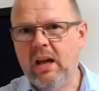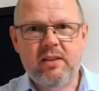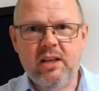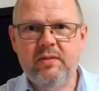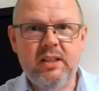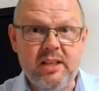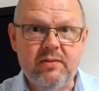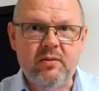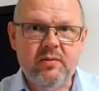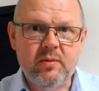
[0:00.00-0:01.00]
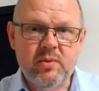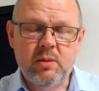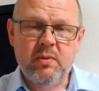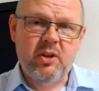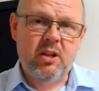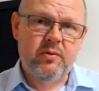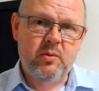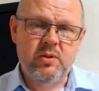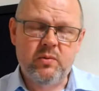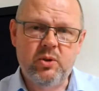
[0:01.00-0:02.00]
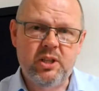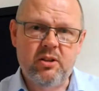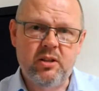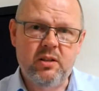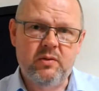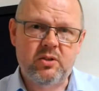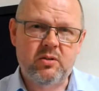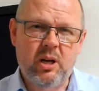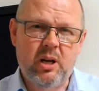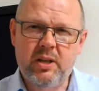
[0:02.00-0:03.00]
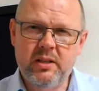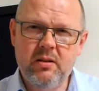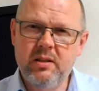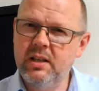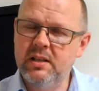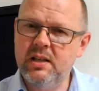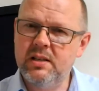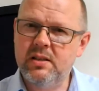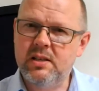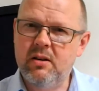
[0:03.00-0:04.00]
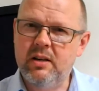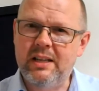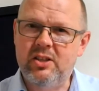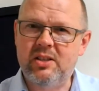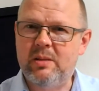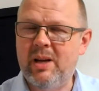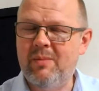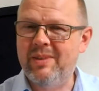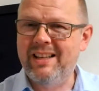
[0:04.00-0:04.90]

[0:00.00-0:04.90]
definitely different from some of the other forms of audio that you described. But I don't think it's necessarily just about being